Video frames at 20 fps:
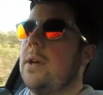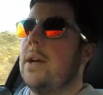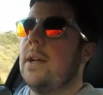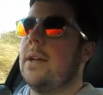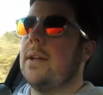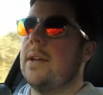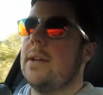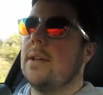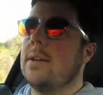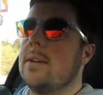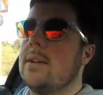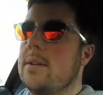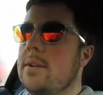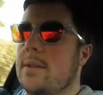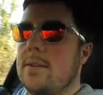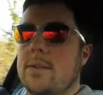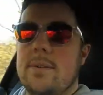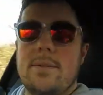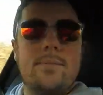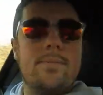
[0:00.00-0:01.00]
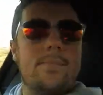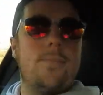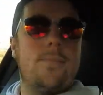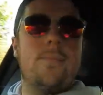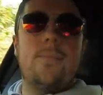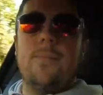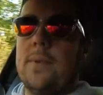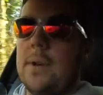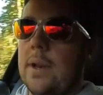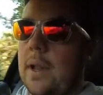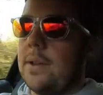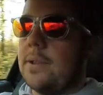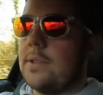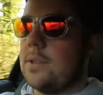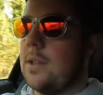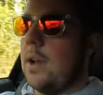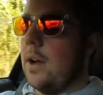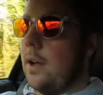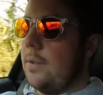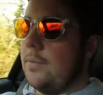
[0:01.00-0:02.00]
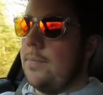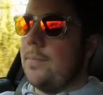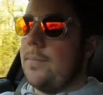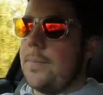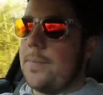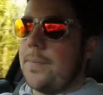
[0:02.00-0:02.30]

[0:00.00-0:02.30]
me a headache, and then it's done.